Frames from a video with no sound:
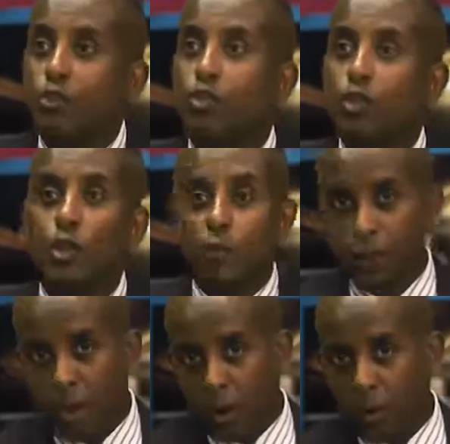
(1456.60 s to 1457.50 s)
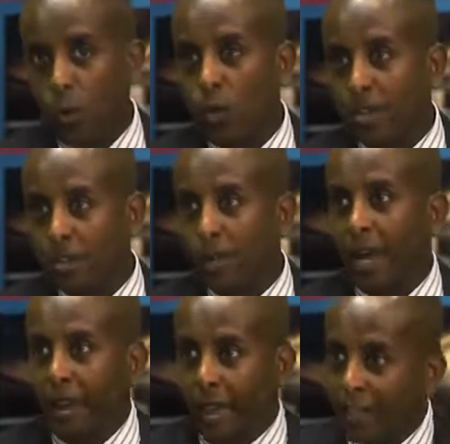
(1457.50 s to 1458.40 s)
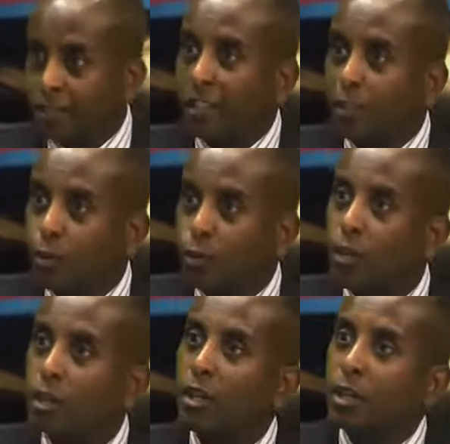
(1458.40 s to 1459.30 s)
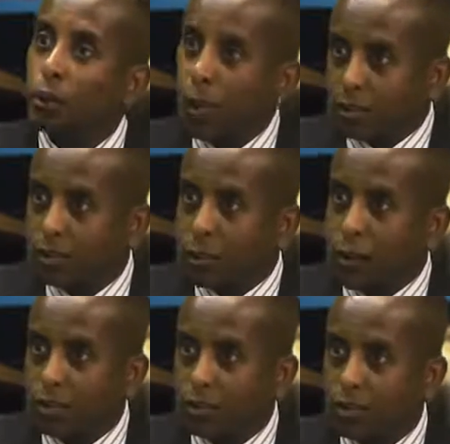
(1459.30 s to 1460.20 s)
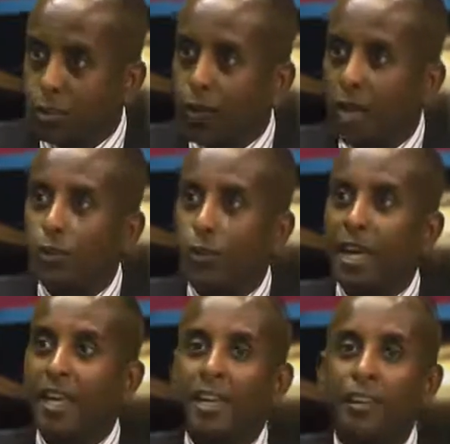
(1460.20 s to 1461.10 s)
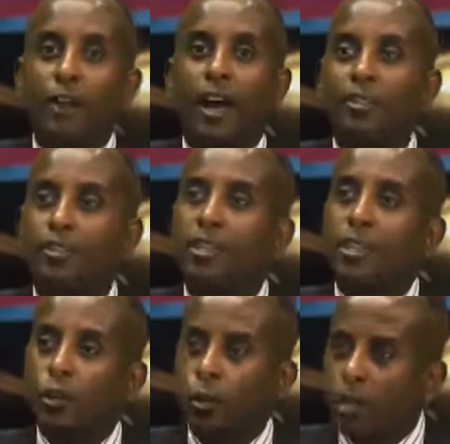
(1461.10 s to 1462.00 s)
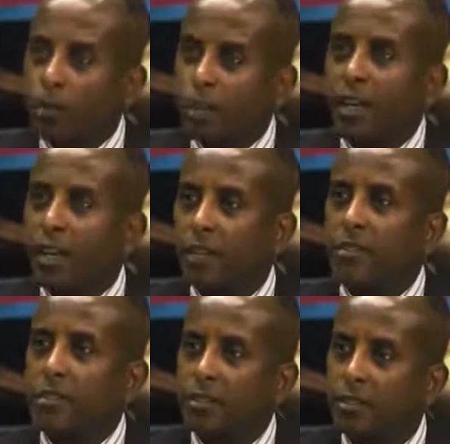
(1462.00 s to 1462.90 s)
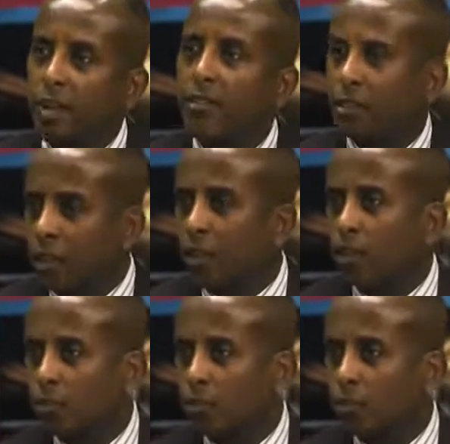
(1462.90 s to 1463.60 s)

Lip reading: and serve our audience by asking you quality questions so that you may give us your experience, insights, and